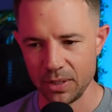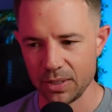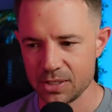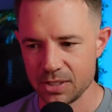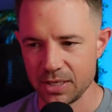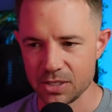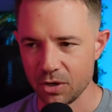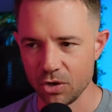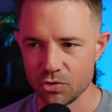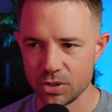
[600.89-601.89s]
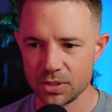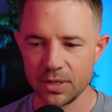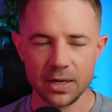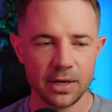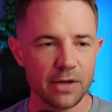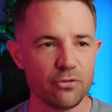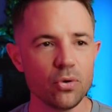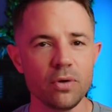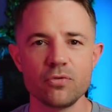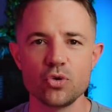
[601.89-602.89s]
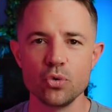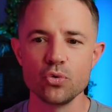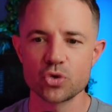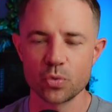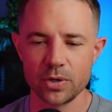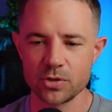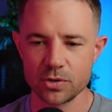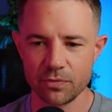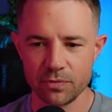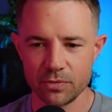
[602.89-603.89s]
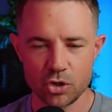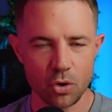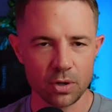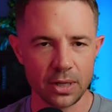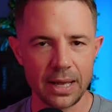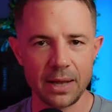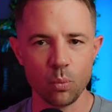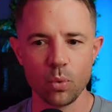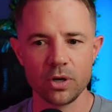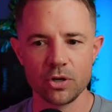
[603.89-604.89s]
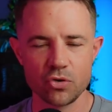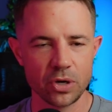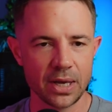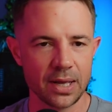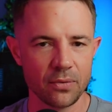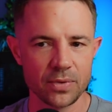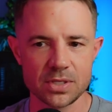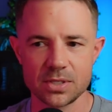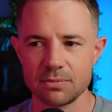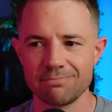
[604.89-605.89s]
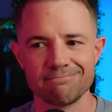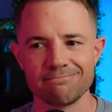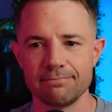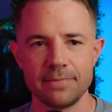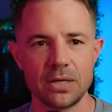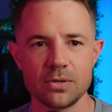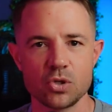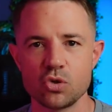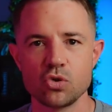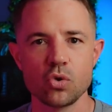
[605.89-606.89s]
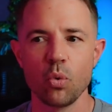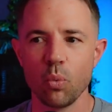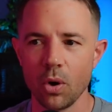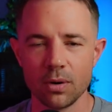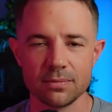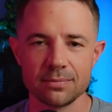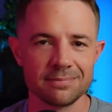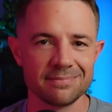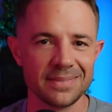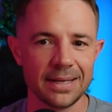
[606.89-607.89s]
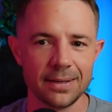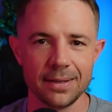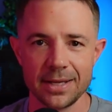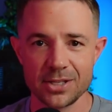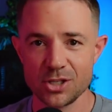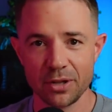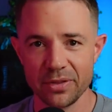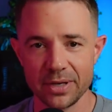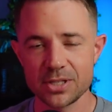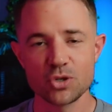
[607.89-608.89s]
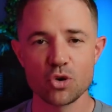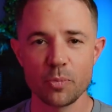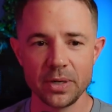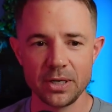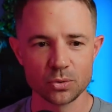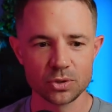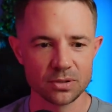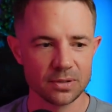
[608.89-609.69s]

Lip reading: Let's say it's 100. If you have 2 squares of chocolate at 100 calories, so what? That's nothing. It's a drop in the ocean.